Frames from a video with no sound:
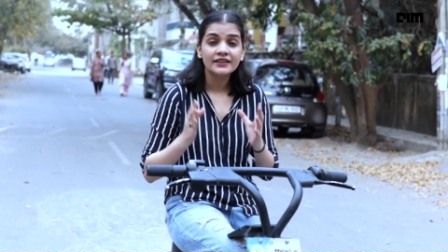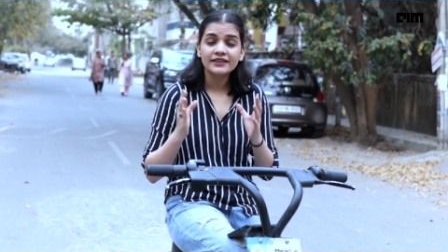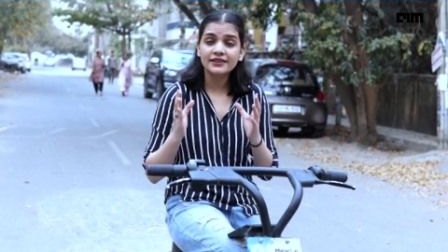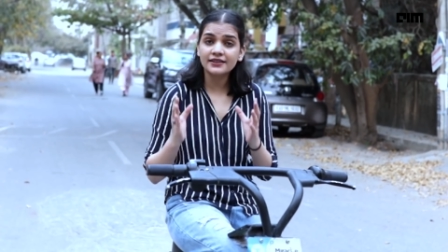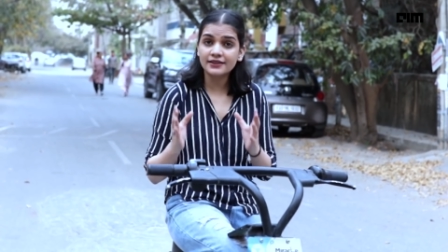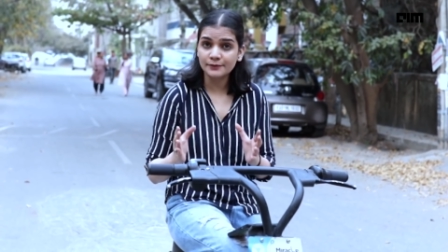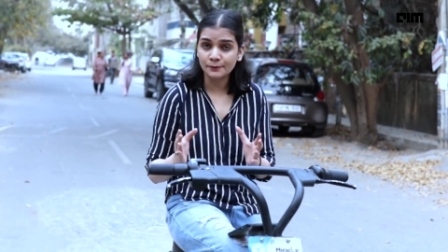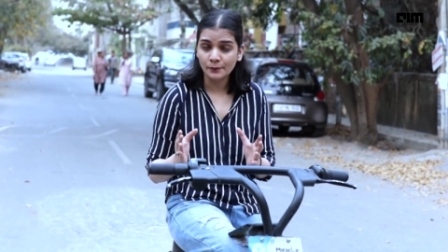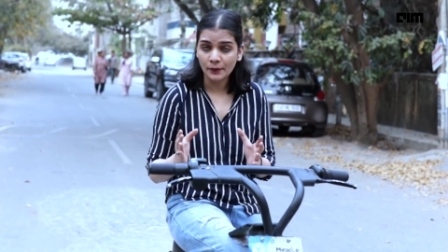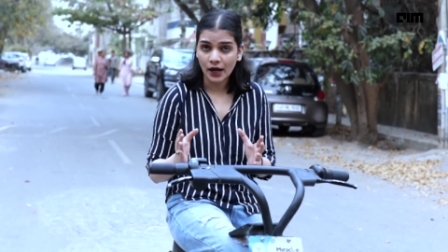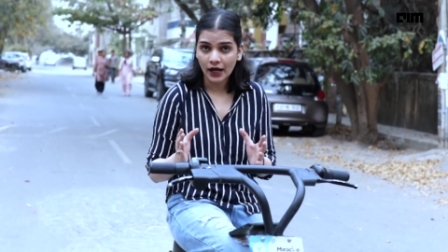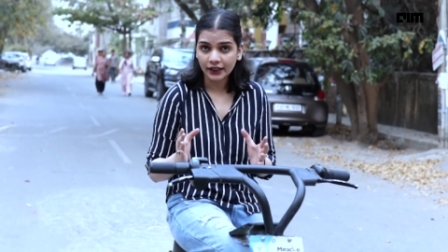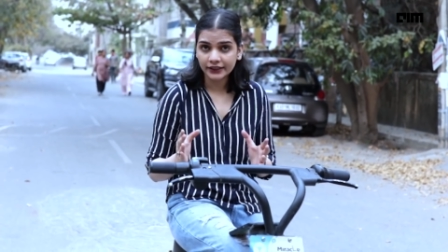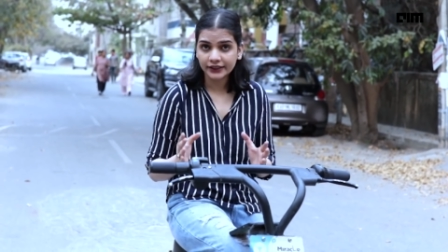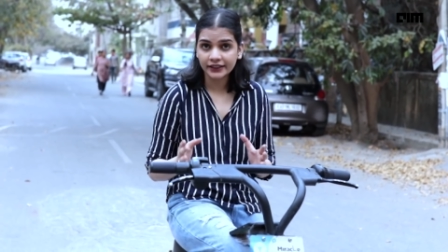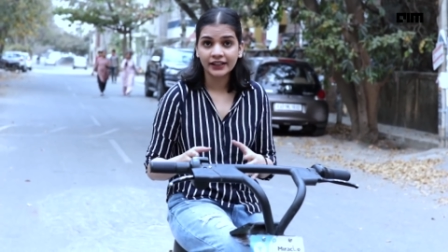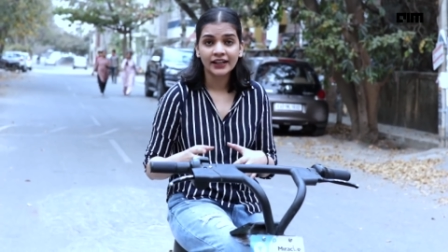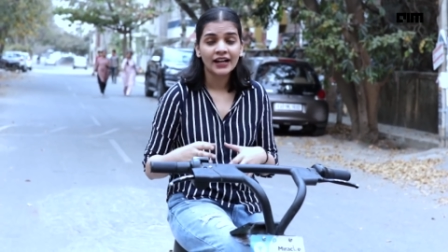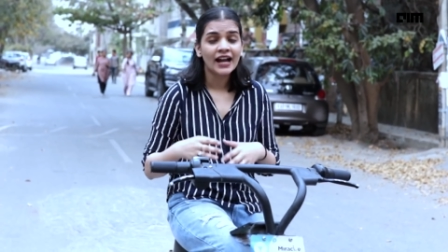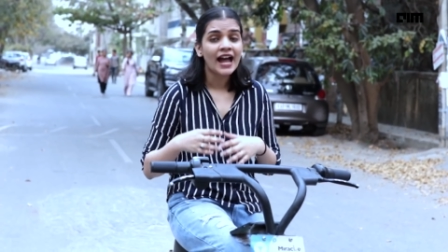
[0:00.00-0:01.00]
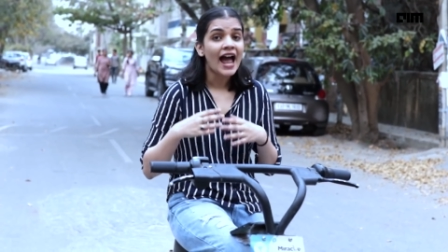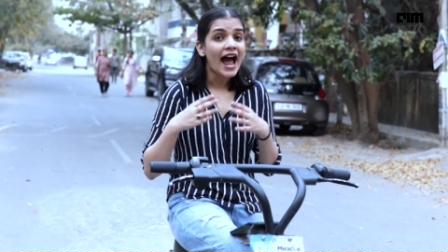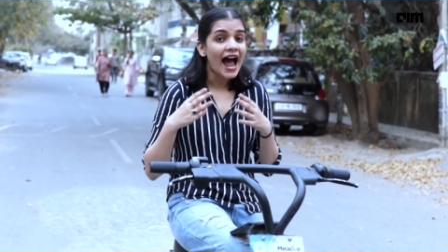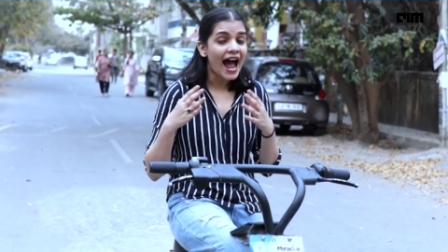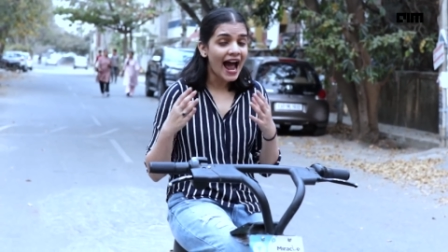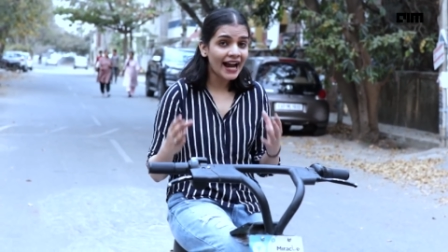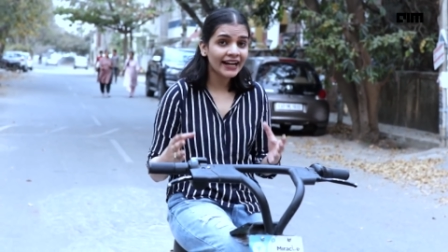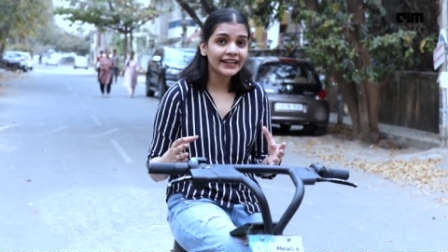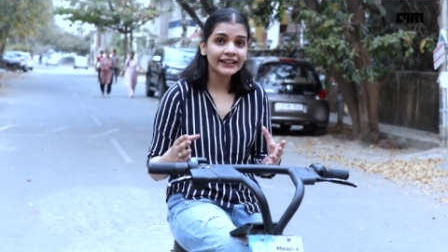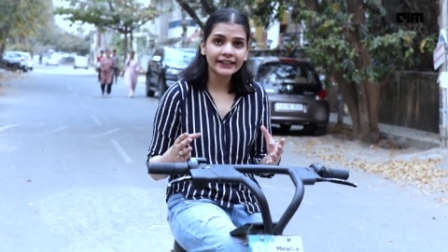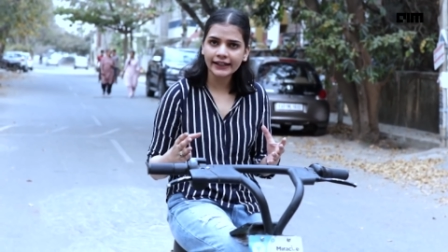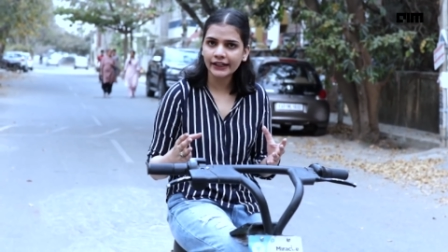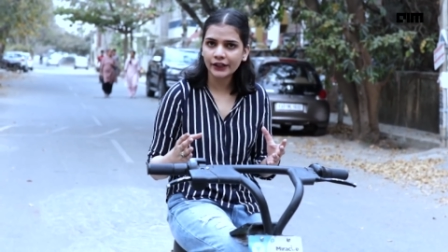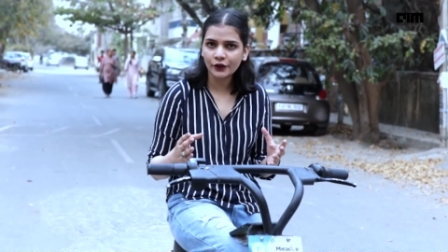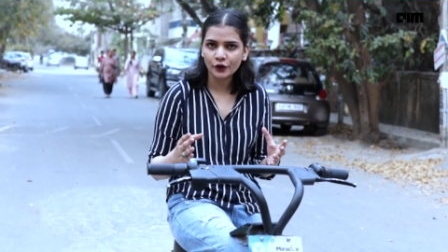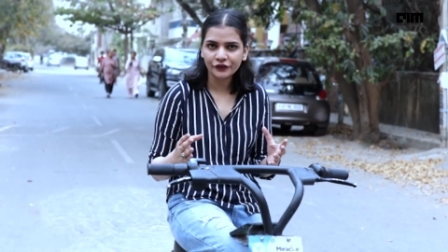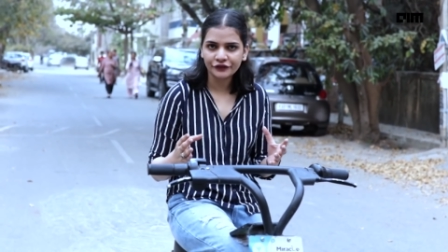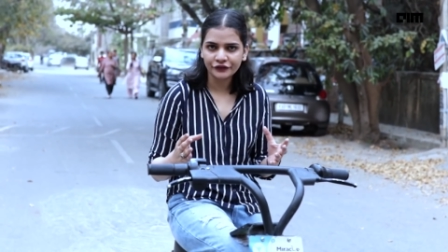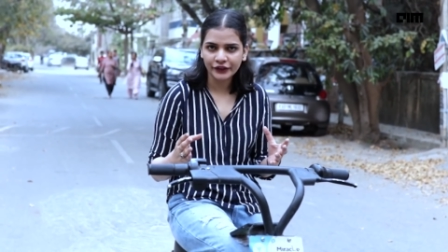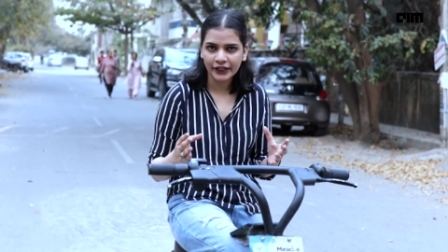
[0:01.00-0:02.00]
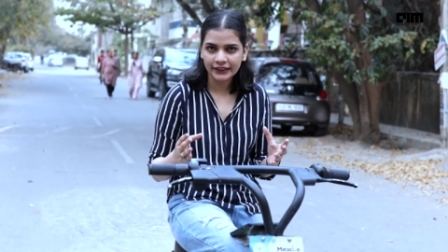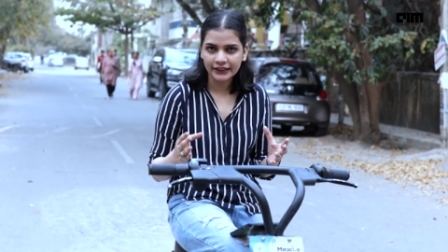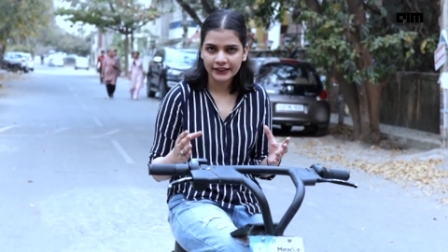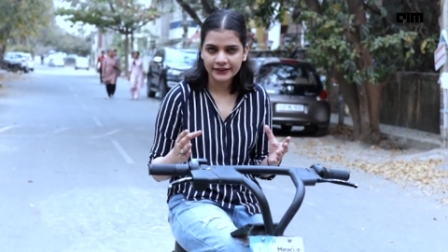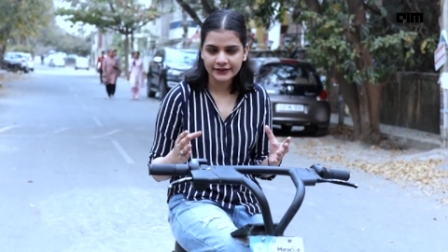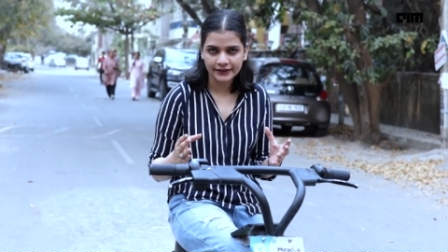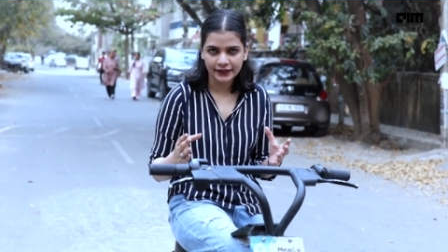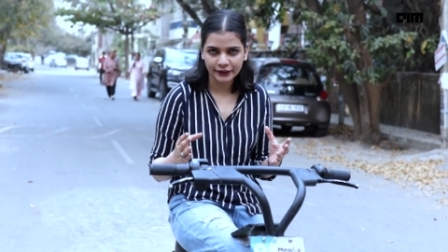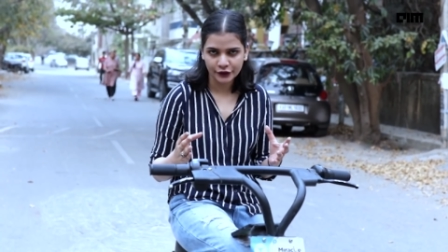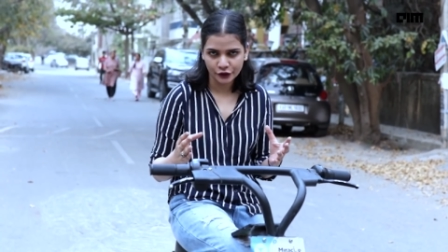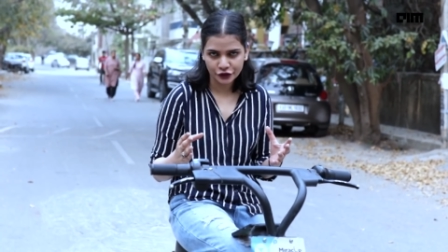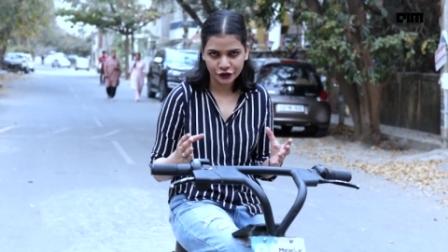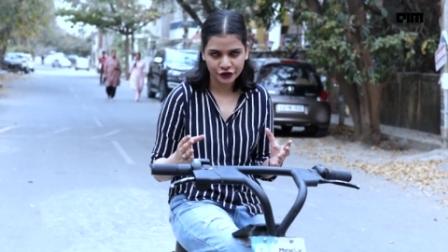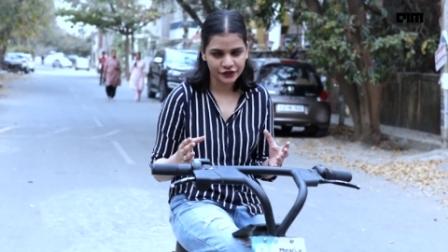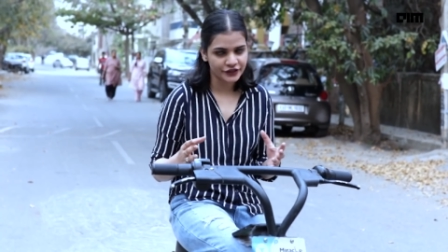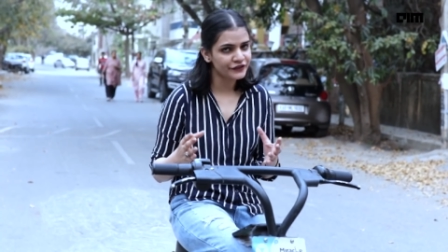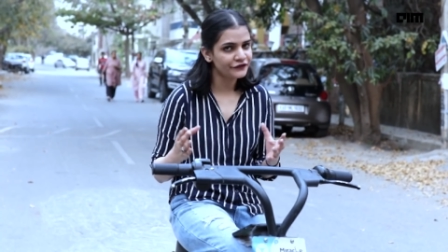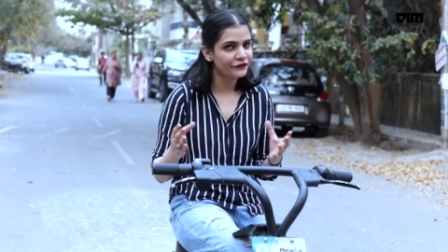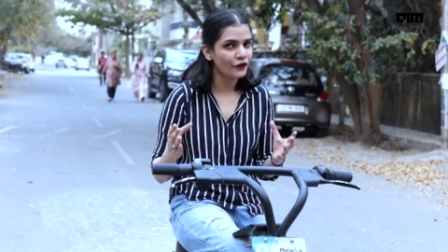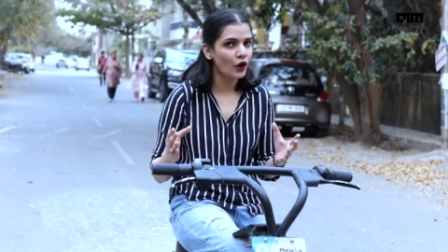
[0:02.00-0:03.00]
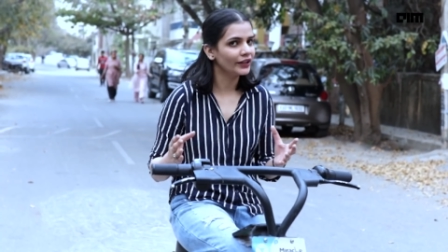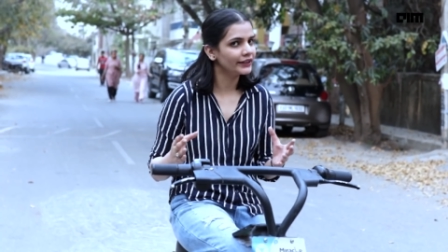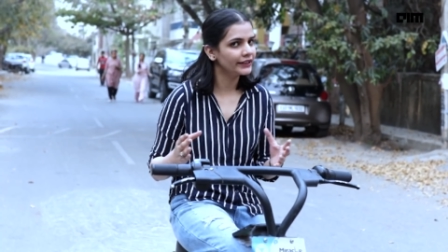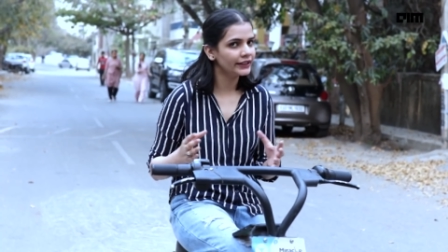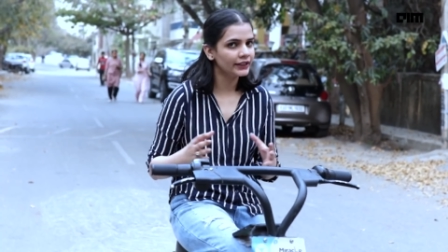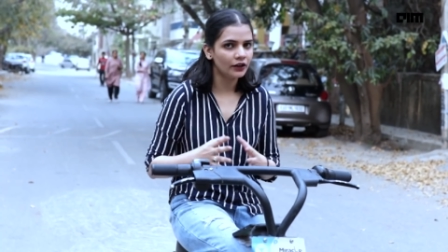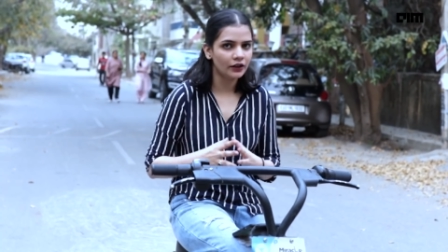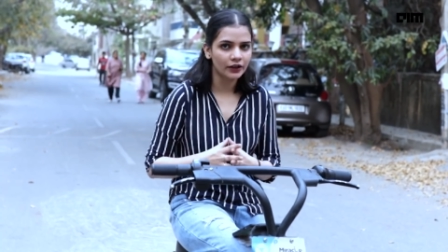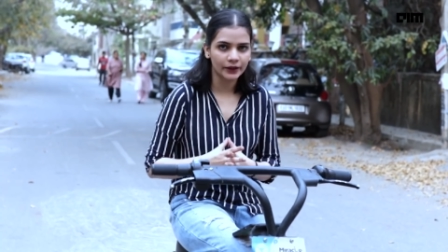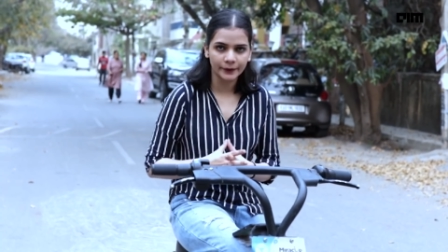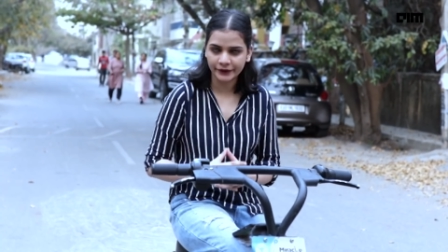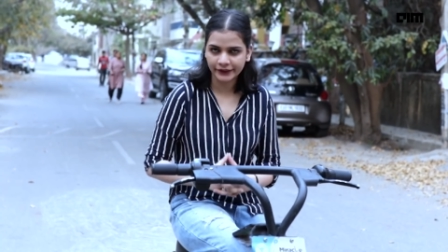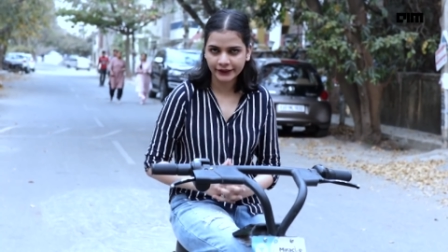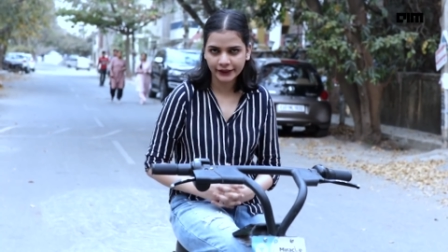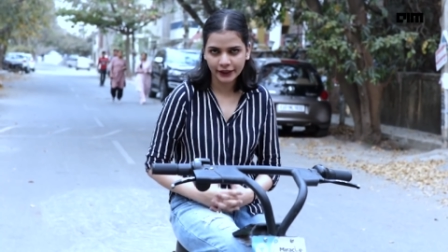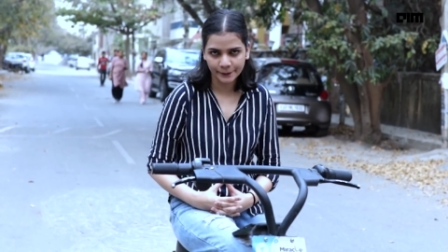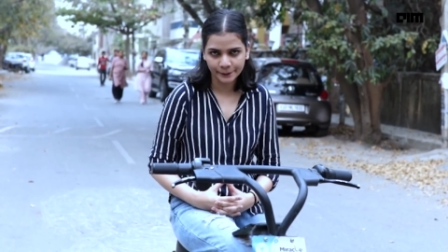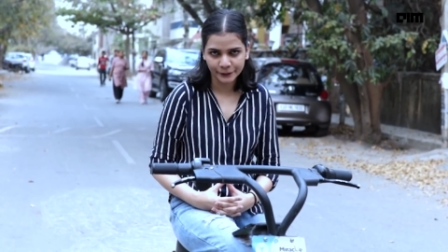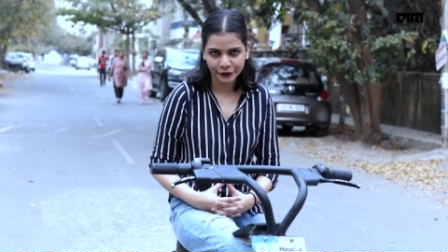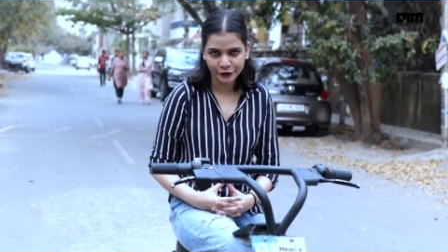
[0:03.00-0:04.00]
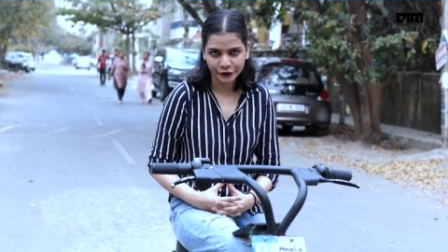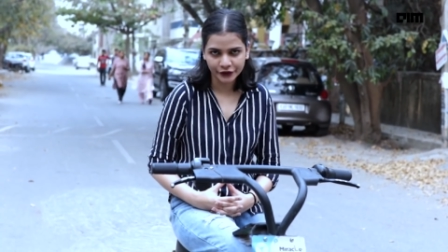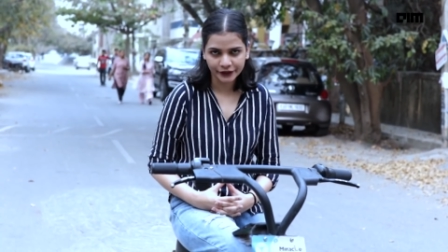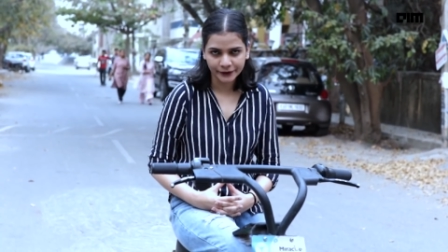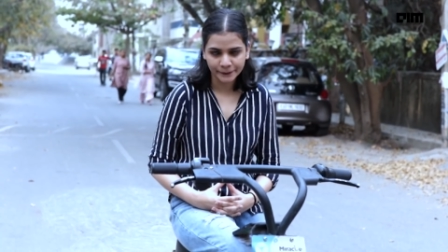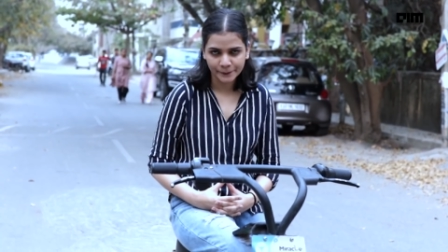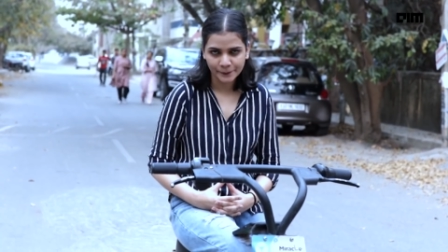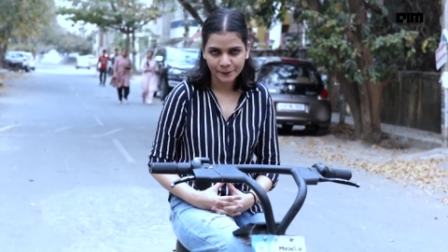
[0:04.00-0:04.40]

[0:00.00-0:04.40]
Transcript: smart and eco-friendly solutions for the urban commute.